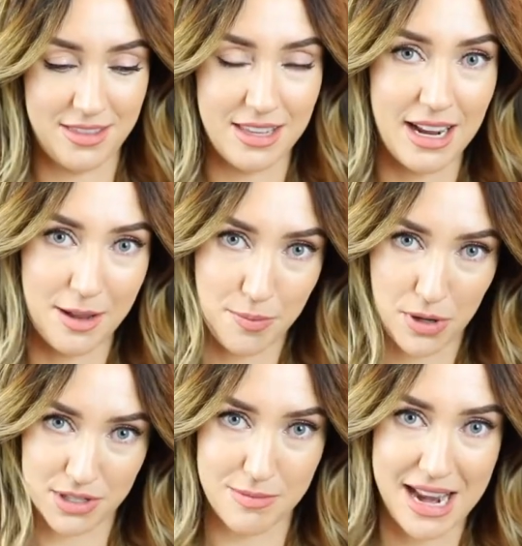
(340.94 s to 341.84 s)
the like
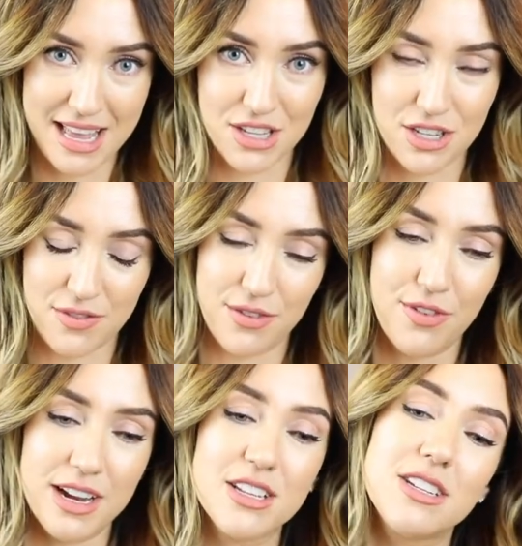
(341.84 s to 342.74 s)
bottom ledge of the
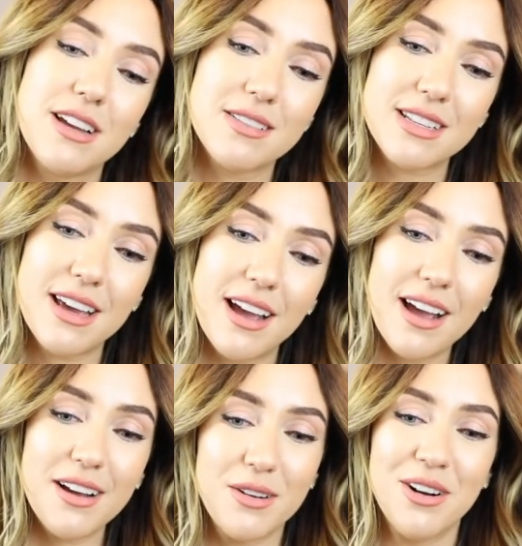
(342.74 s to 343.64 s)
fridge, and I was like,
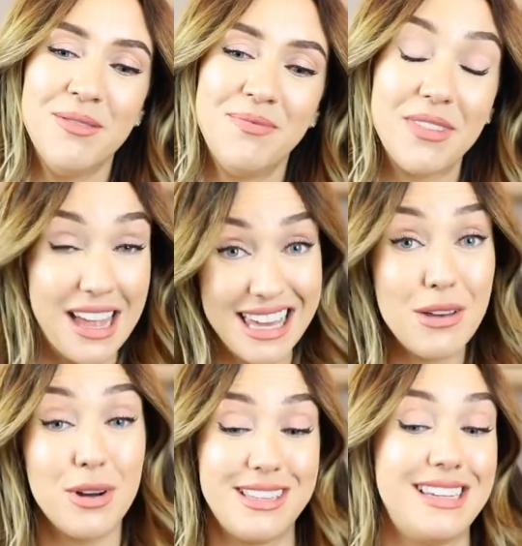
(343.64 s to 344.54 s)
oh, and he
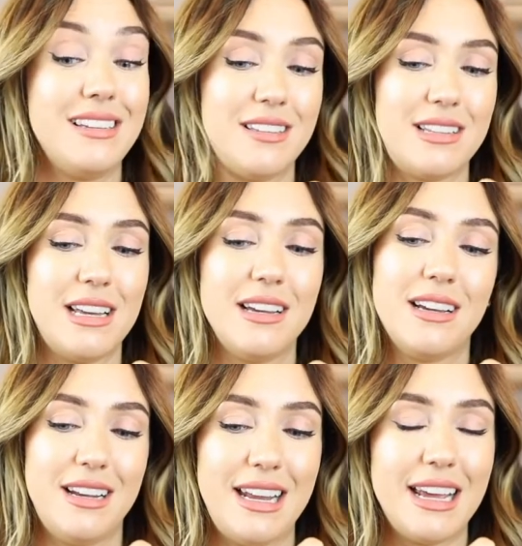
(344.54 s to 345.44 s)
was a little slug,
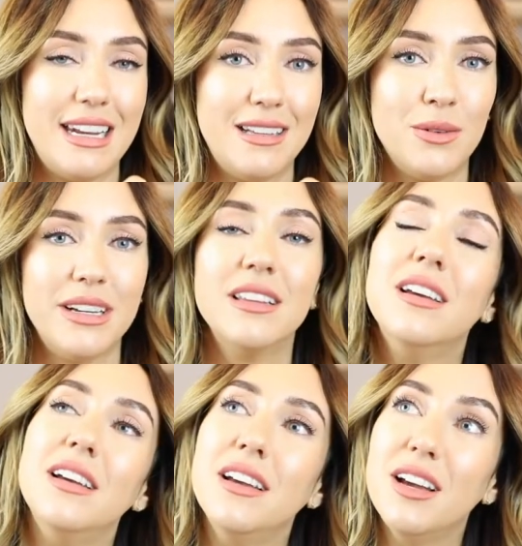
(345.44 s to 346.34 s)
like a little one,
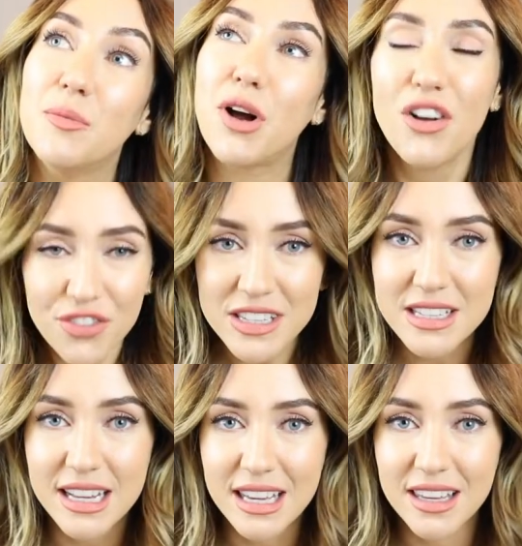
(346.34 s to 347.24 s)
but
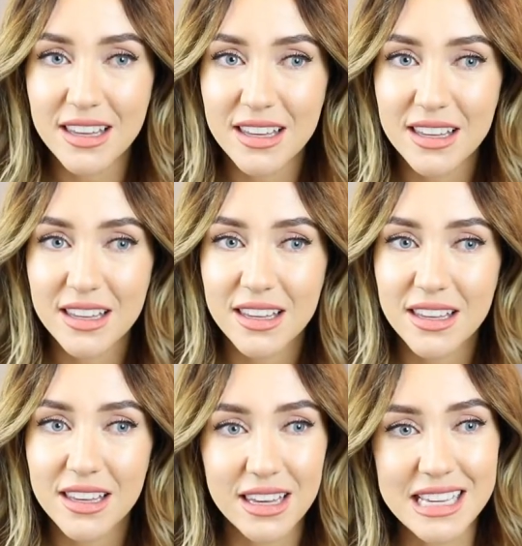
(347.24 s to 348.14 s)
obviously
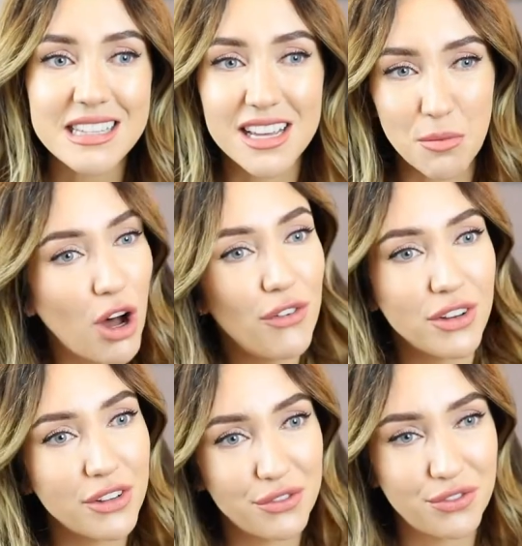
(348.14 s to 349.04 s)
he's come off
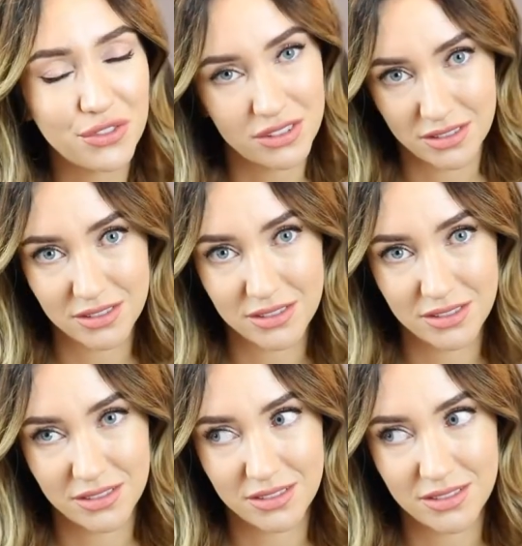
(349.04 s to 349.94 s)
of
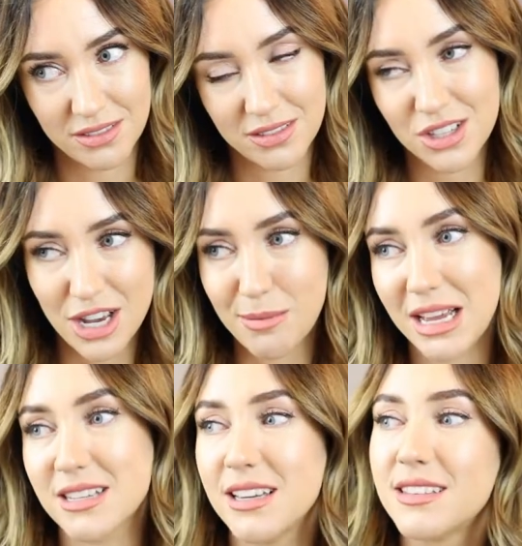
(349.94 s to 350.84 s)
the gem
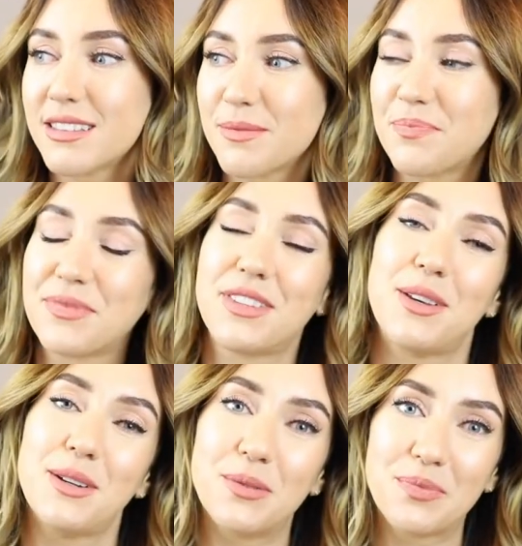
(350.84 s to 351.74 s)
lettuce,
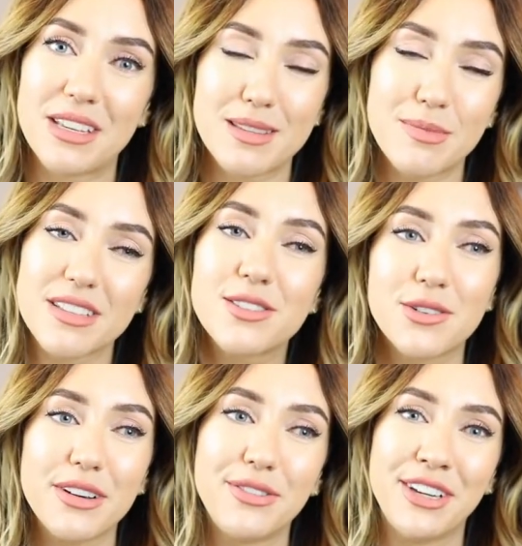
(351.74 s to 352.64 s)
so there's my
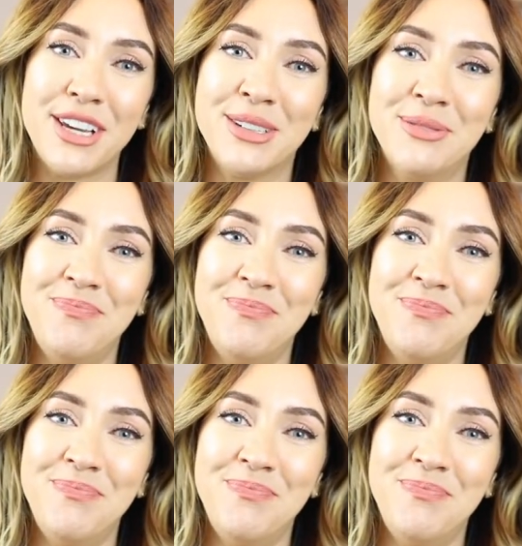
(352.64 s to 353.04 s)
story for you.